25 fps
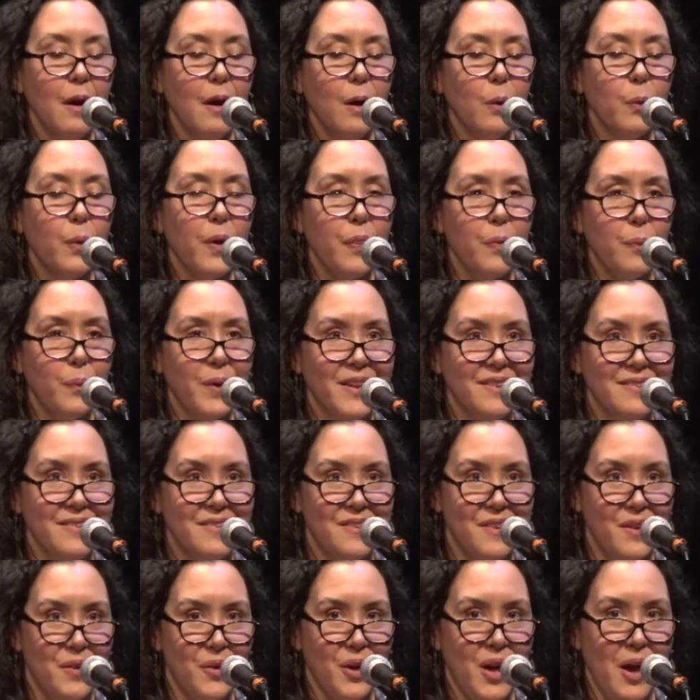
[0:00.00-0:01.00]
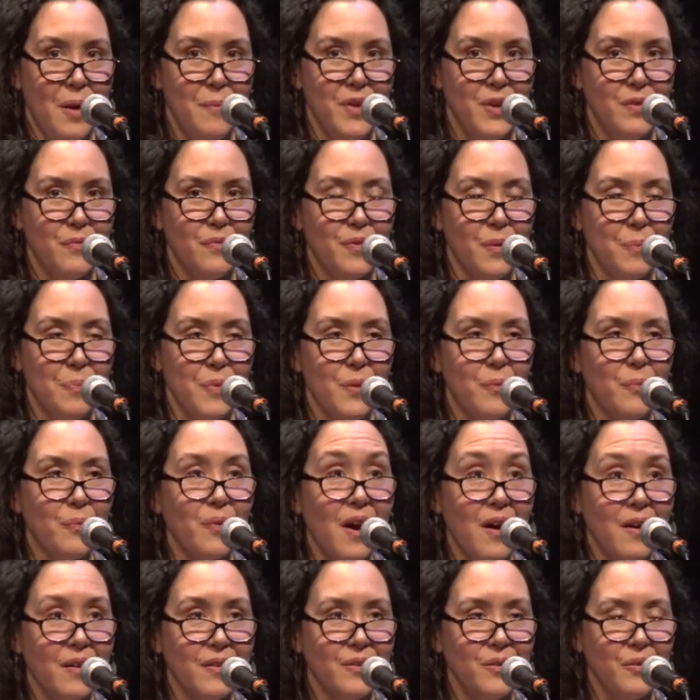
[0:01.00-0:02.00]
with winds that are coming from the
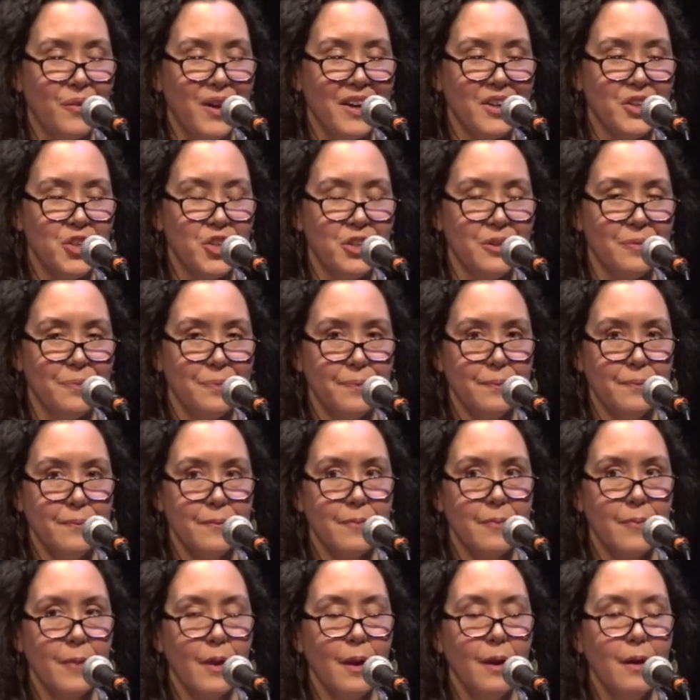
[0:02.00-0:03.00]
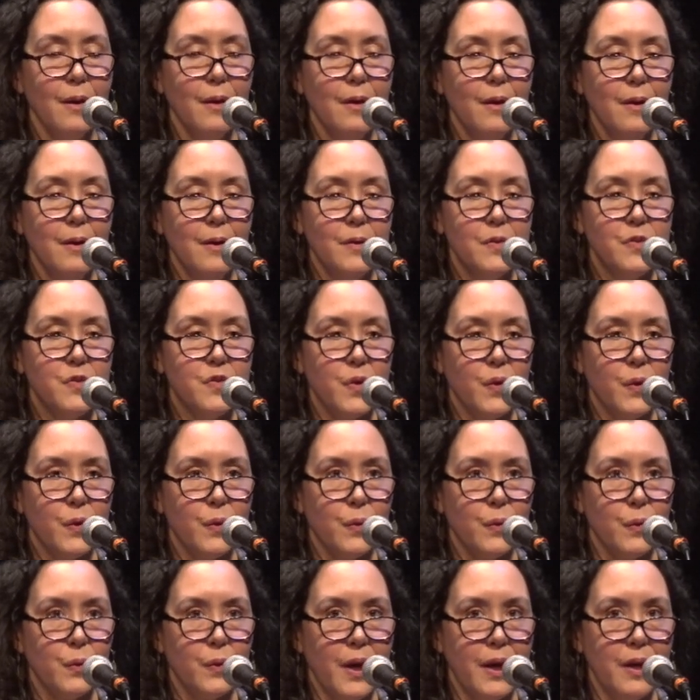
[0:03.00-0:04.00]
wrong direction.
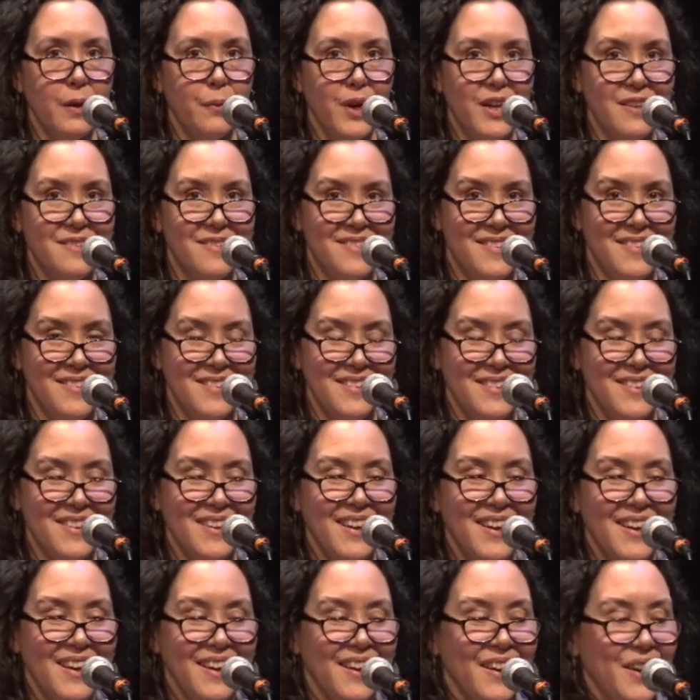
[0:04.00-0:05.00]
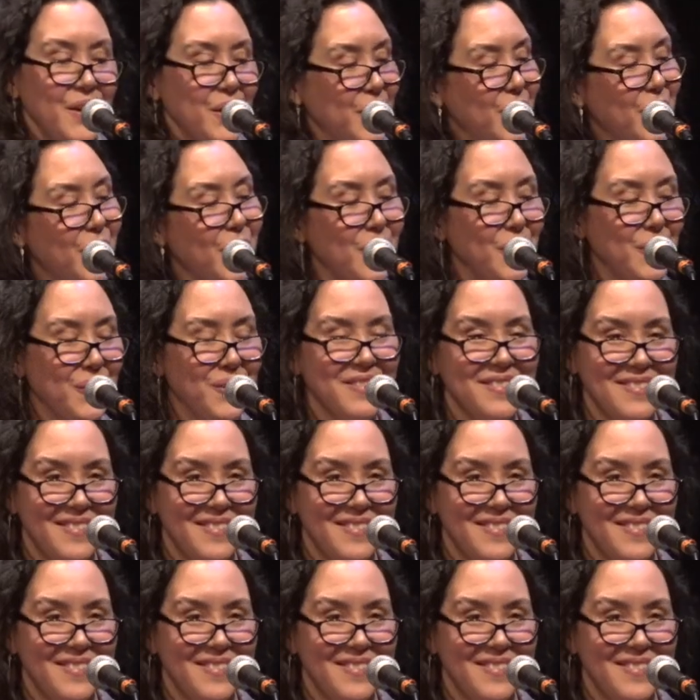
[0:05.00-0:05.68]
So anyways, here you go.